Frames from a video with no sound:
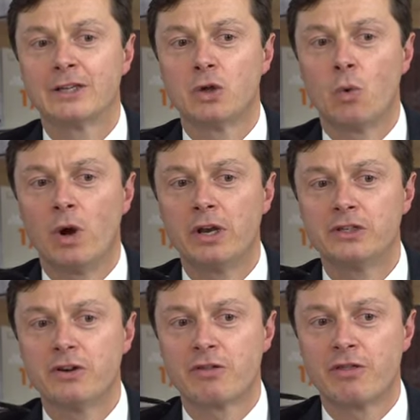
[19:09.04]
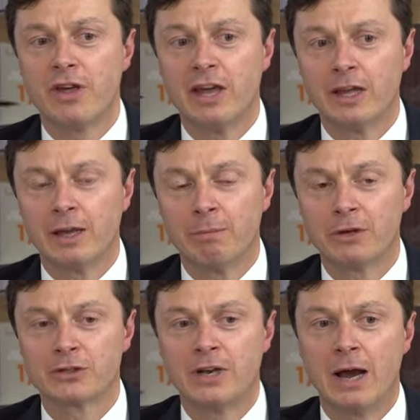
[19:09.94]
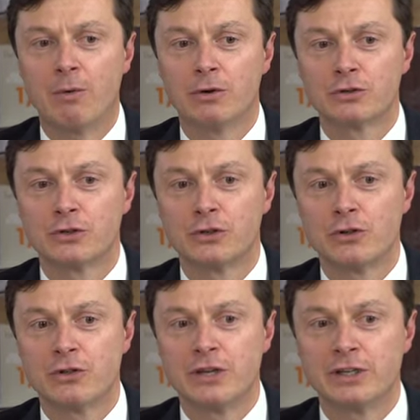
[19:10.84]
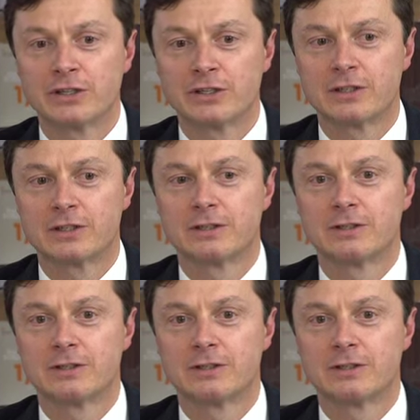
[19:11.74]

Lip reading: So what is your thinking? Because now also this,